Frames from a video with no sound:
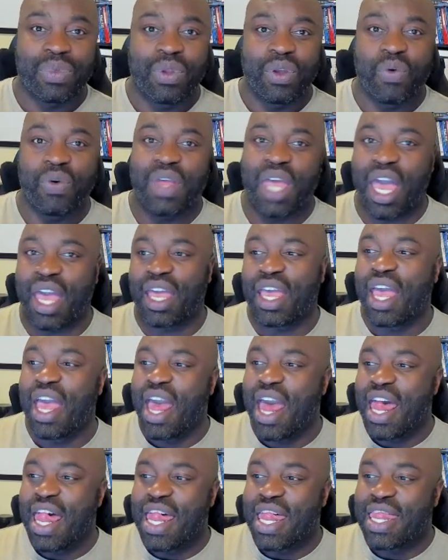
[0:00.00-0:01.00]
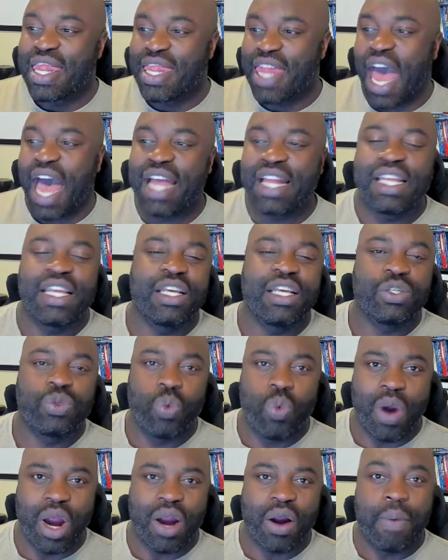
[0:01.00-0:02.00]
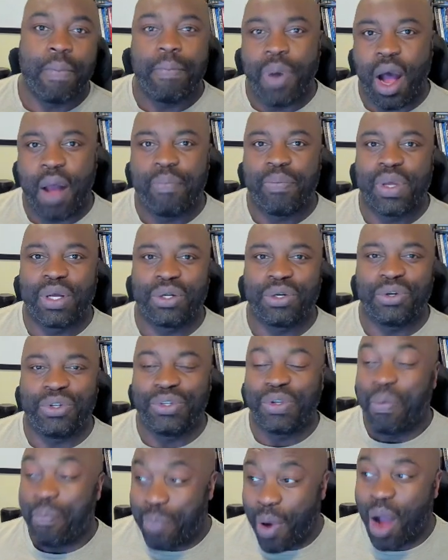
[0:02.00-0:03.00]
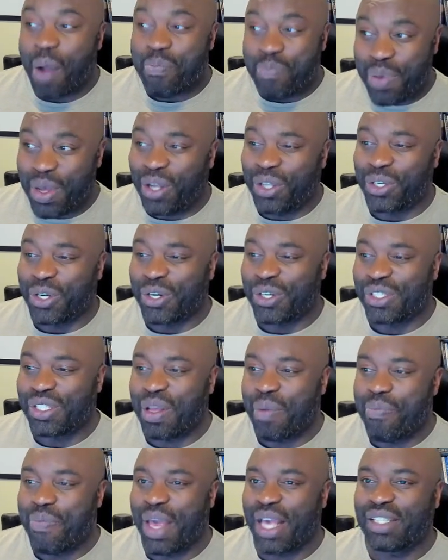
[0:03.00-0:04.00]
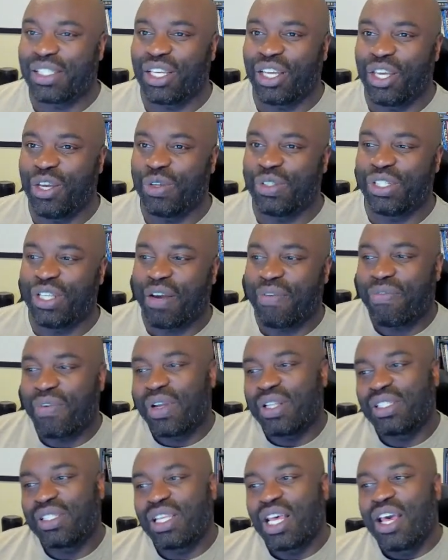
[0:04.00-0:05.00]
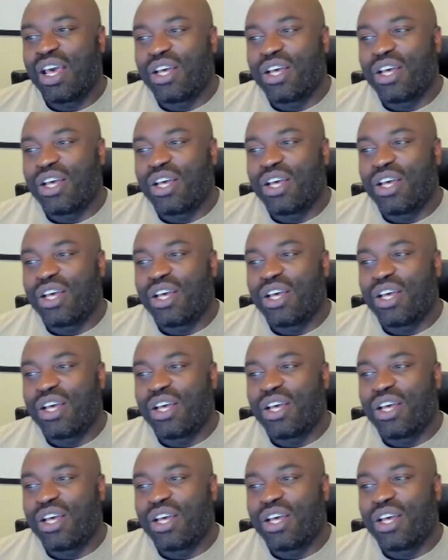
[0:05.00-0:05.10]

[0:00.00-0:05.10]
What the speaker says: Okay? That is where BotBuilders makes the huge difference.